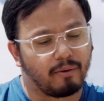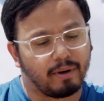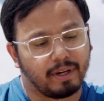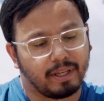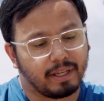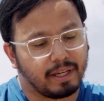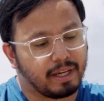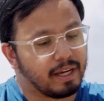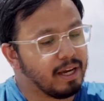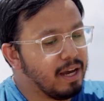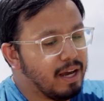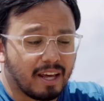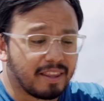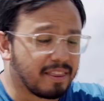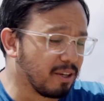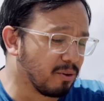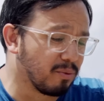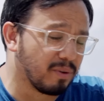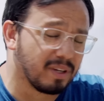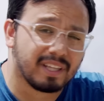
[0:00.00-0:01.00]
really.
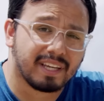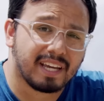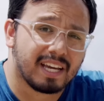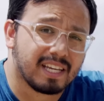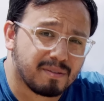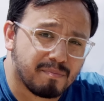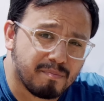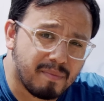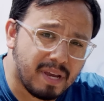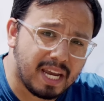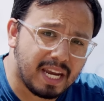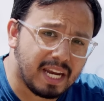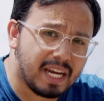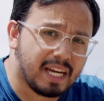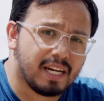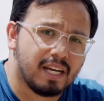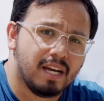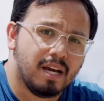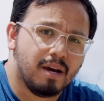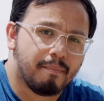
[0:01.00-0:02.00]
Nothing really has
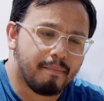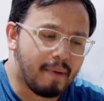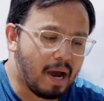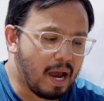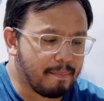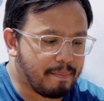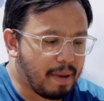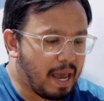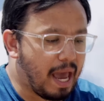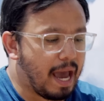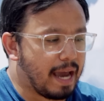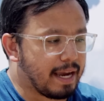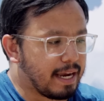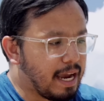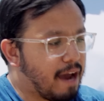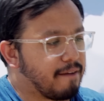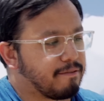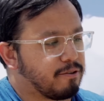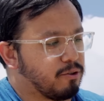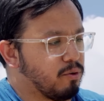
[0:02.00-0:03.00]
made my bag
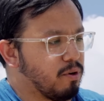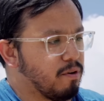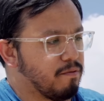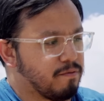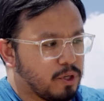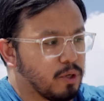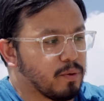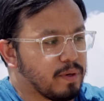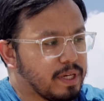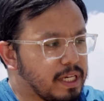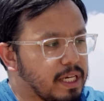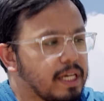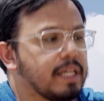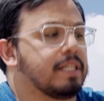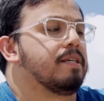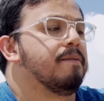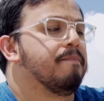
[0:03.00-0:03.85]
after reviewing it.